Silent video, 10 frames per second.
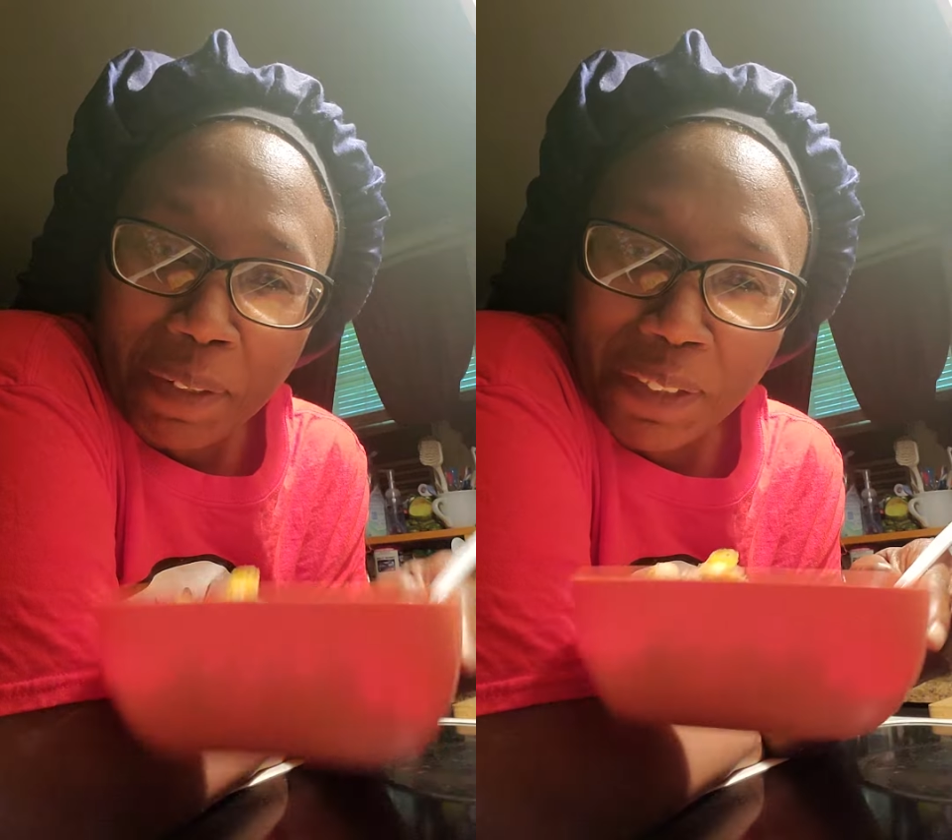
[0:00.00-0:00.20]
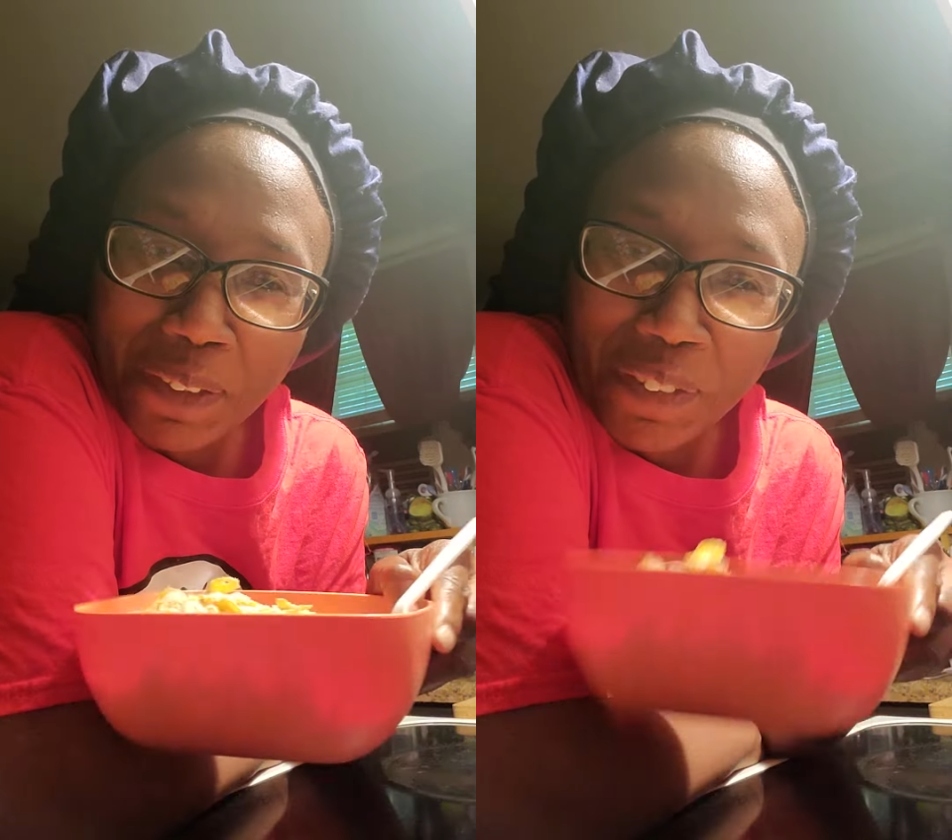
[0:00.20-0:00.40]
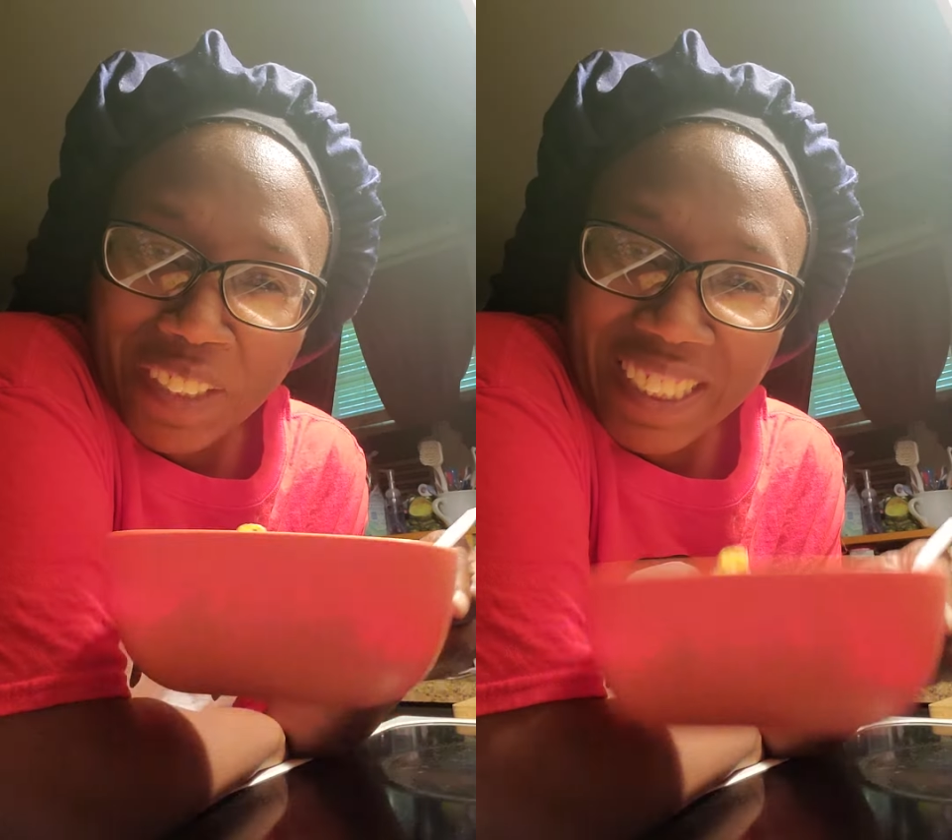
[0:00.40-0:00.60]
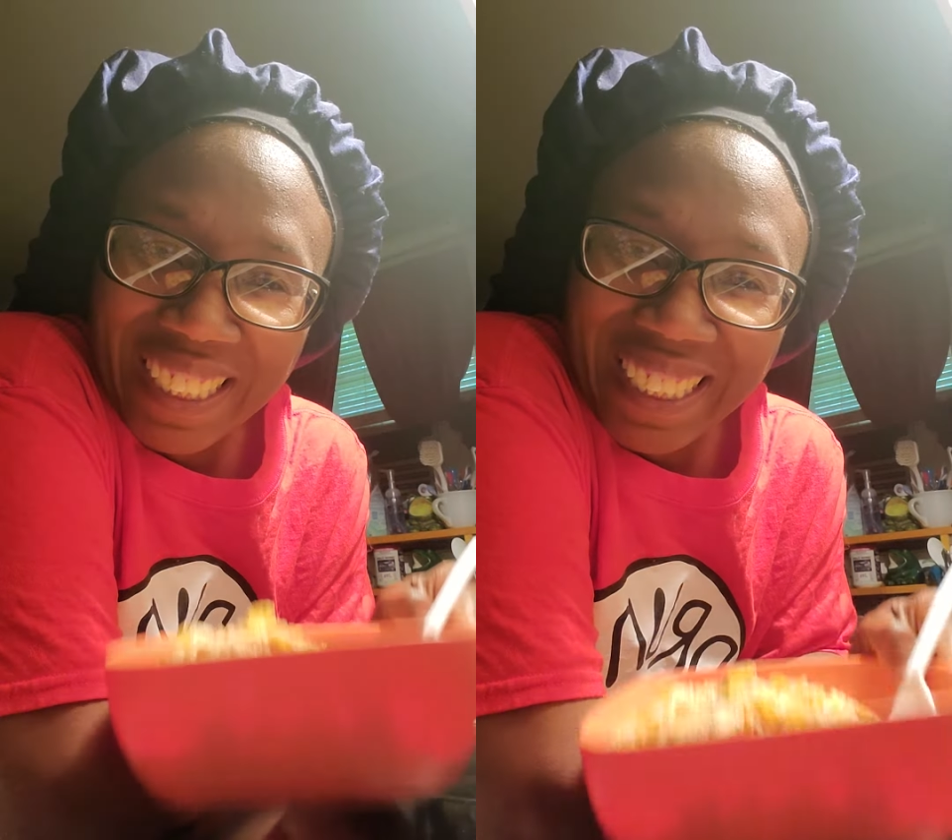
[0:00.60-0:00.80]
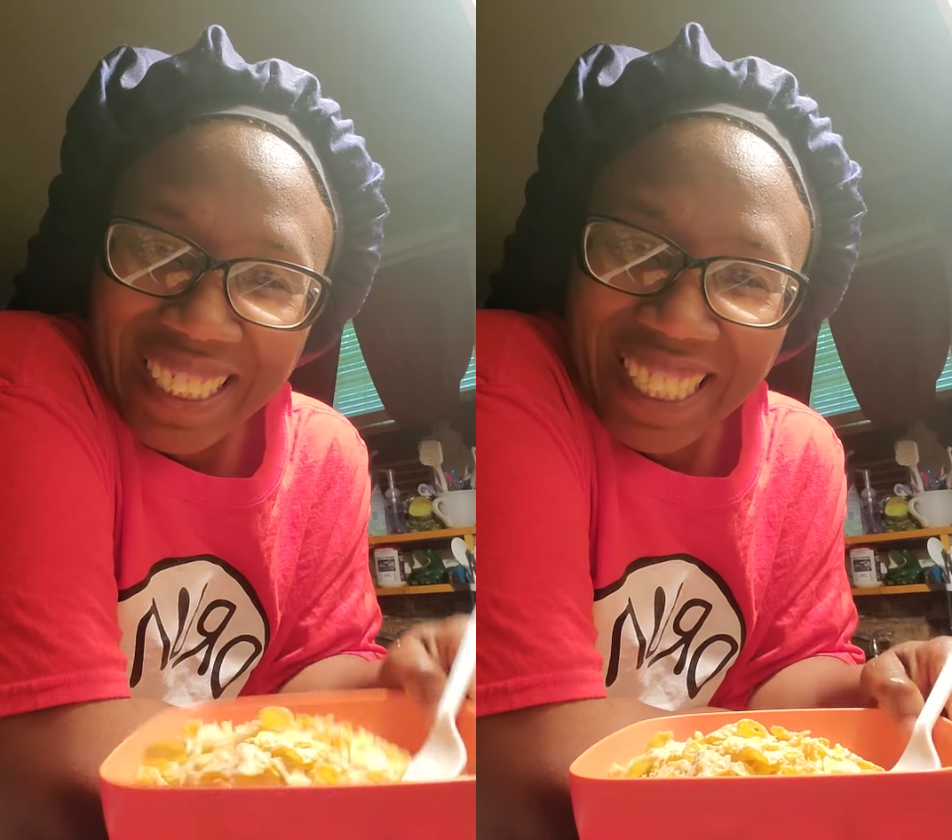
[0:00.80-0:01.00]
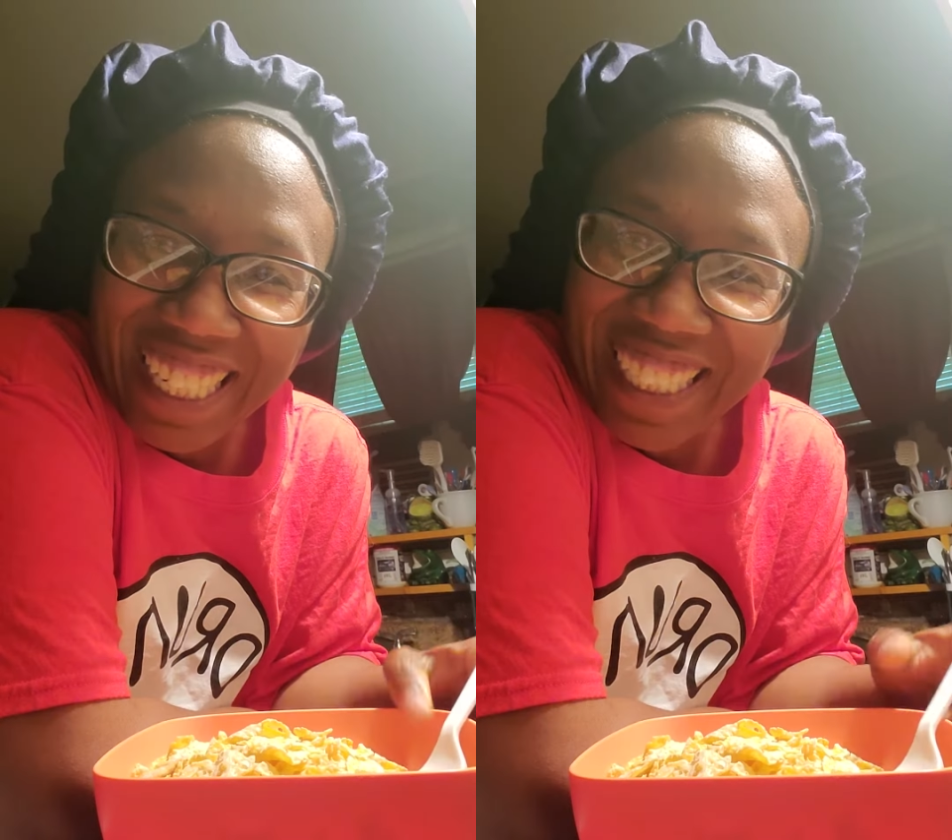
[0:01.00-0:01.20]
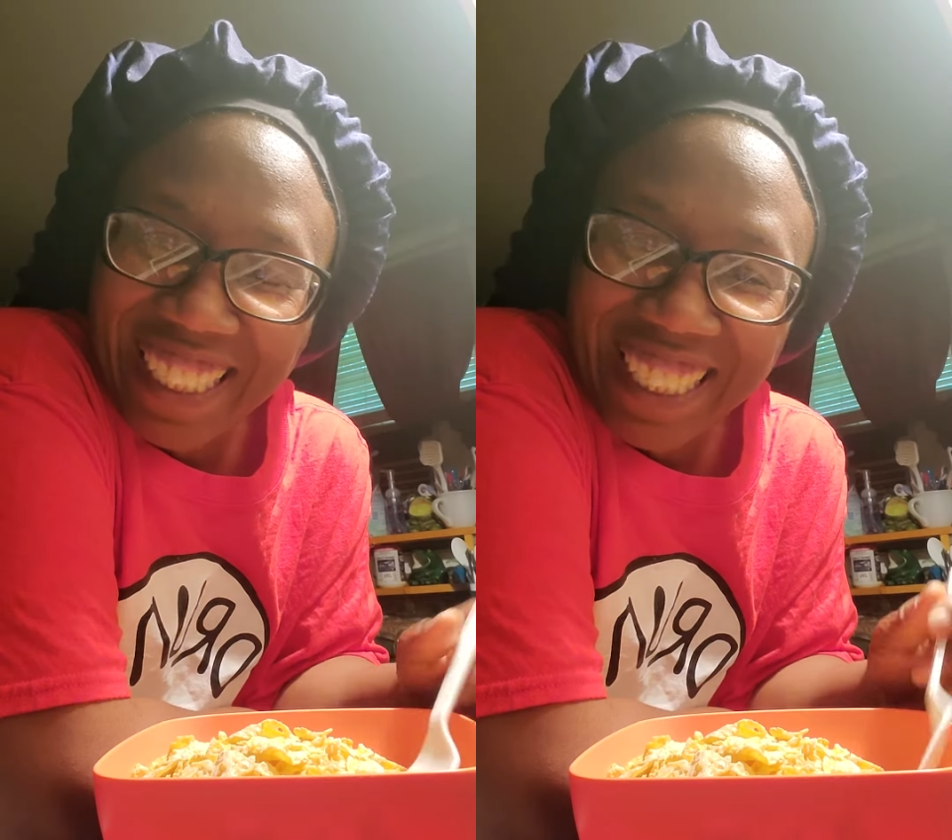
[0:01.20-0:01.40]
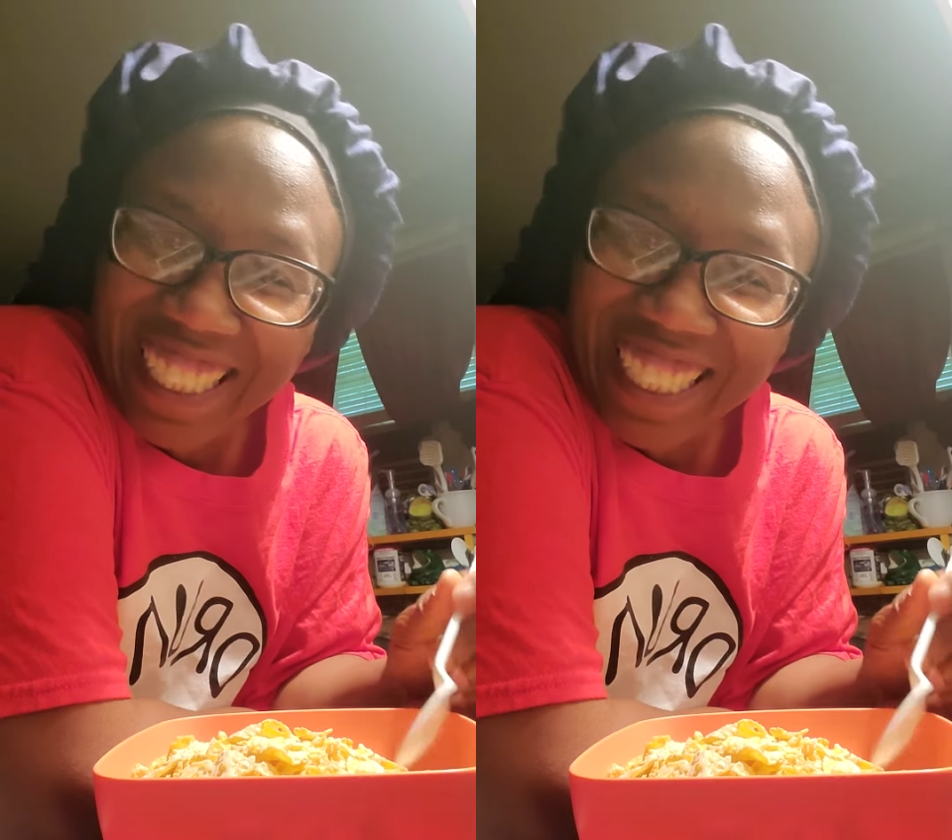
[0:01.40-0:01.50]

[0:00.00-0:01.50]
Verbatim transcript: bowl like